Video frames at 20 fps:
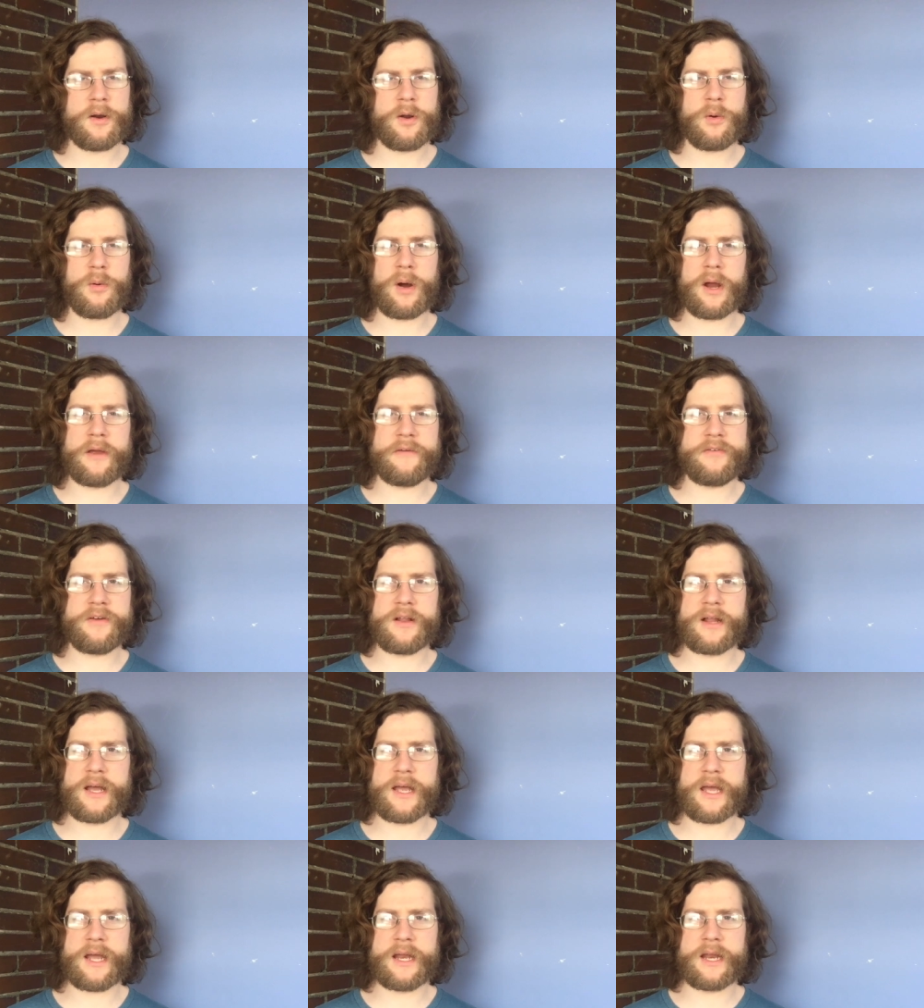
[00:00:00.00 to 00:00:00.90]
know why I feel
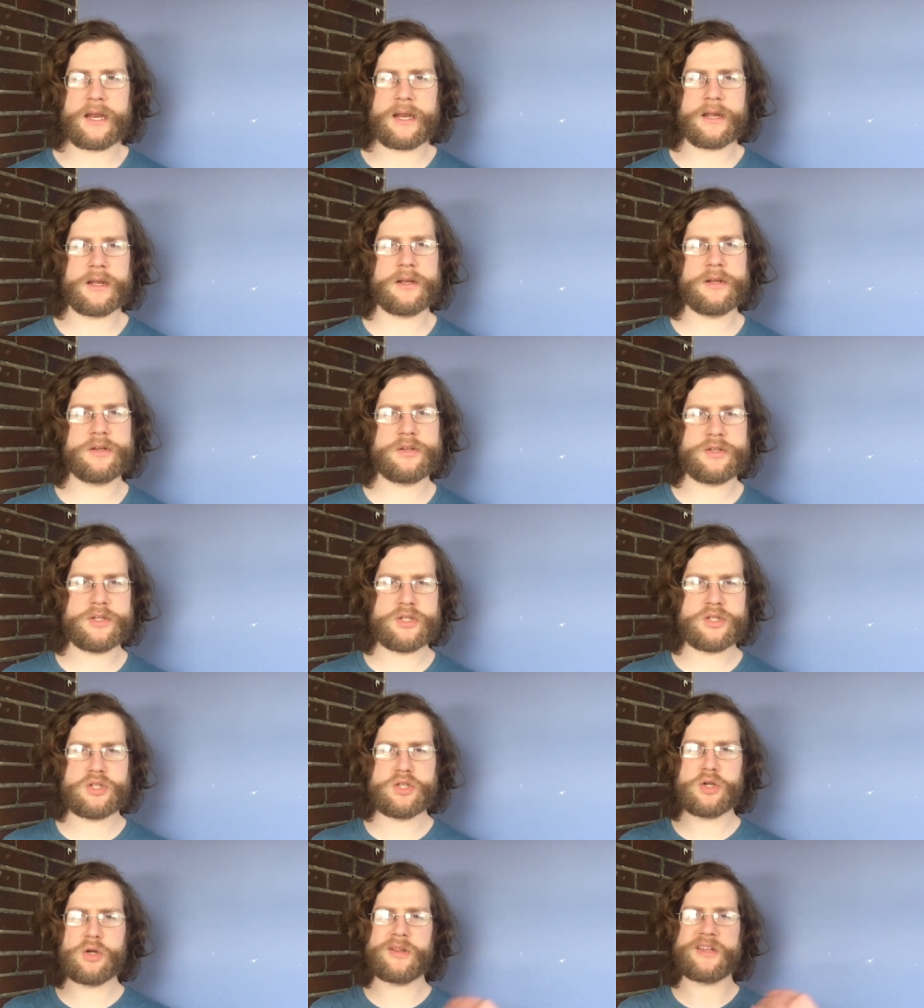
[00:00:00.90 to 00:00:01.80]
like I need to
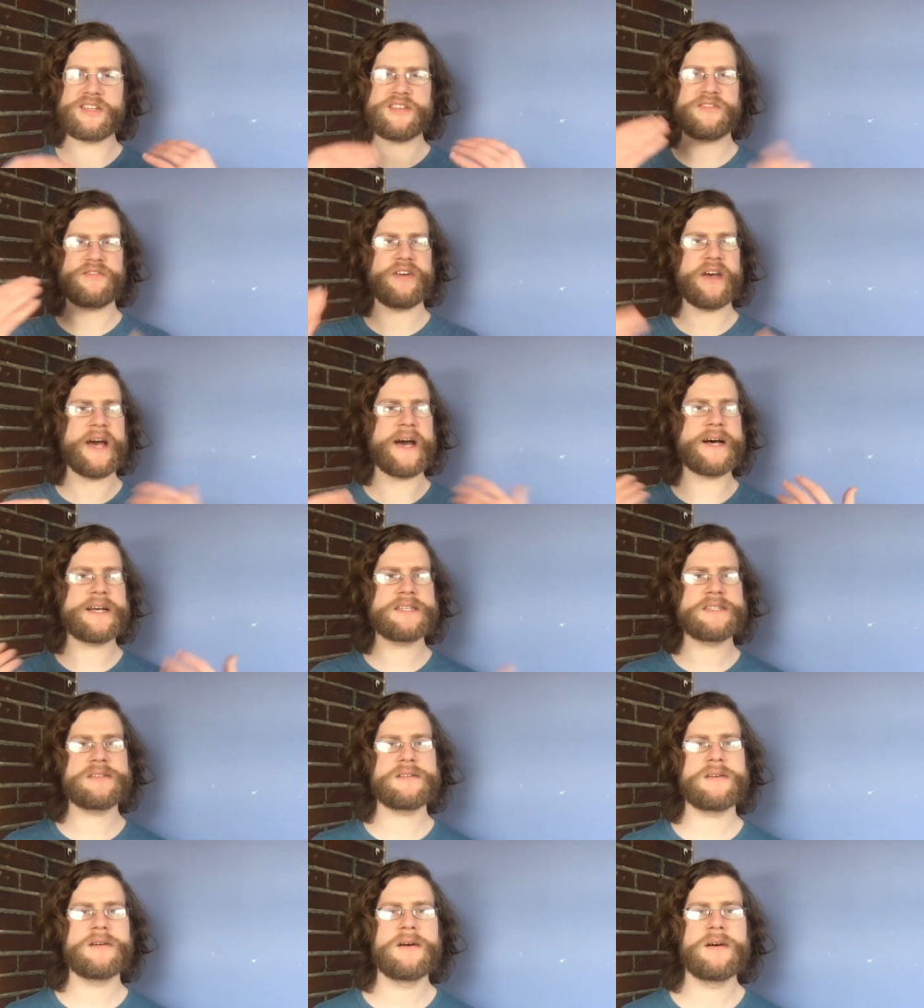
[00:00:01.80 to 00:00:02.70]
do this fast.